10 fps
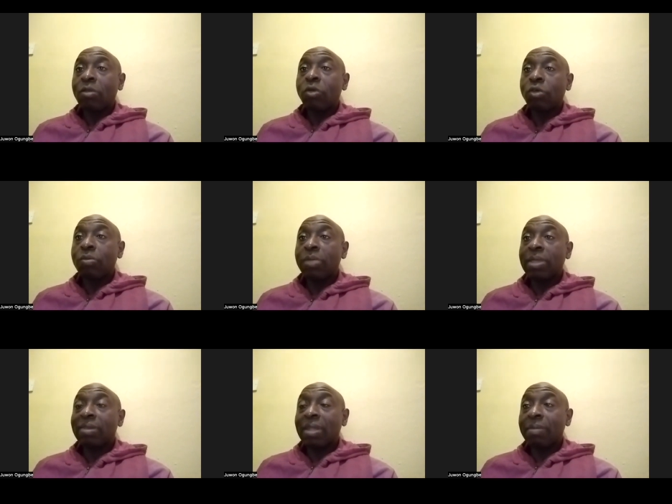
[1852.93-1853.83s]
could be
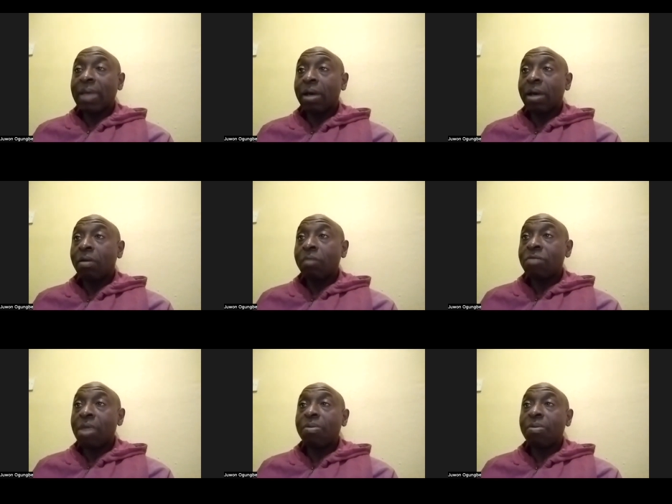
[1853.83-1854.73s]
somehow
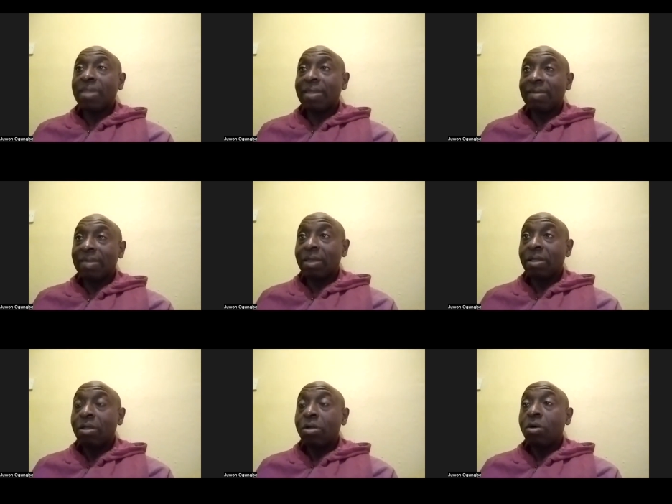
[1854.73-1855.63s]
representing
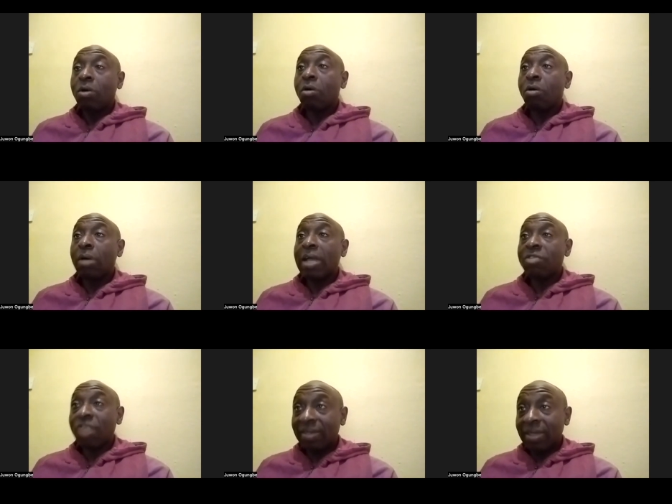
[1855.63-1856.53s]
or
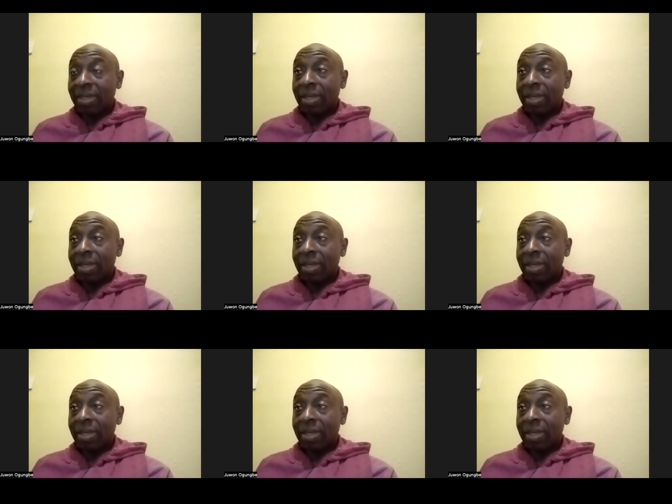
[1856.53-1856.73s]
addressing?